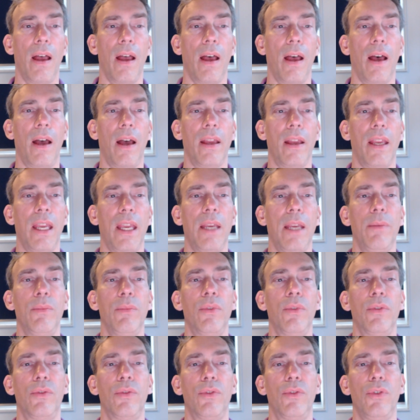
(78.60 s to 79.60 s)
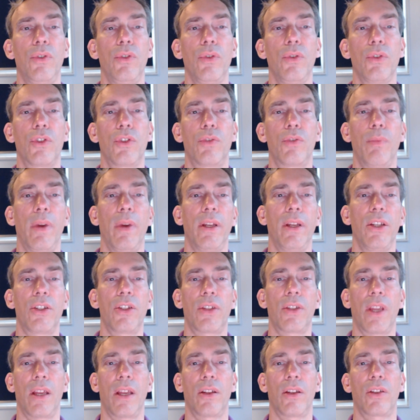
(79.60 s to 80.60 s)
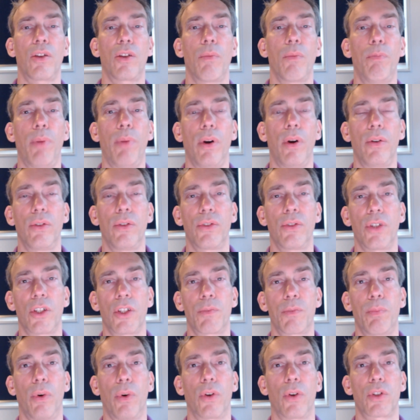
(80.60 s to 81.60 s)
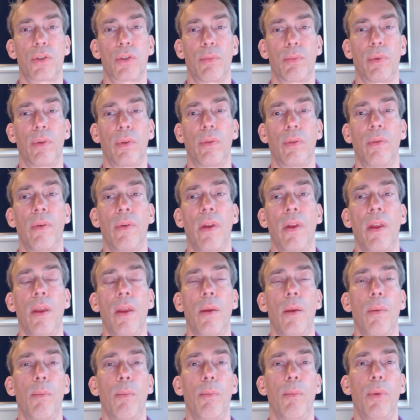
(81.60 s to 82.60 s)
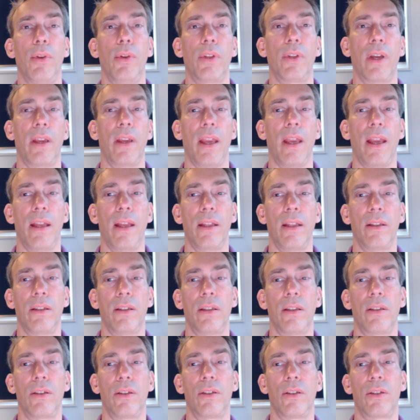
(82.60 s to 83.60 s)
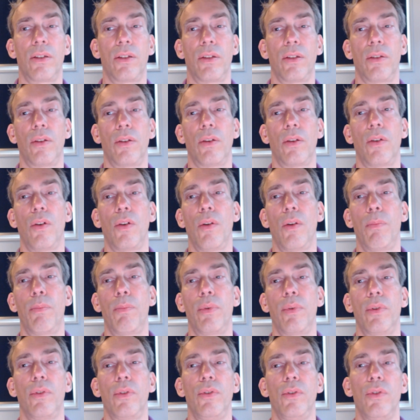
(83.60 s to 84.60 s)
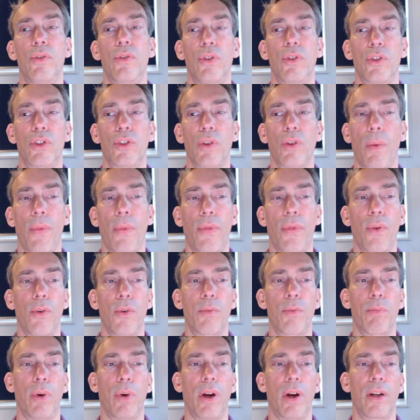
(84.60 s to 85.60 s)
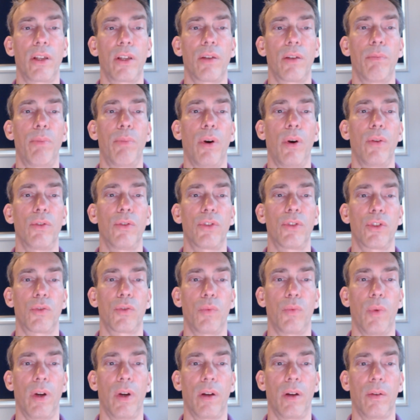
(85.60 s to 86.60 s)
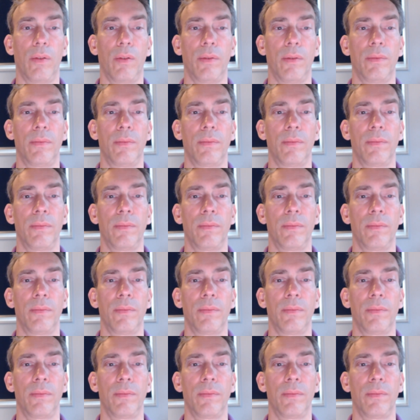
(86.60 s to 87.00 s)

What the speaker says: I aimed to use as many standard components as possible, but I ended up using some third-party components as well.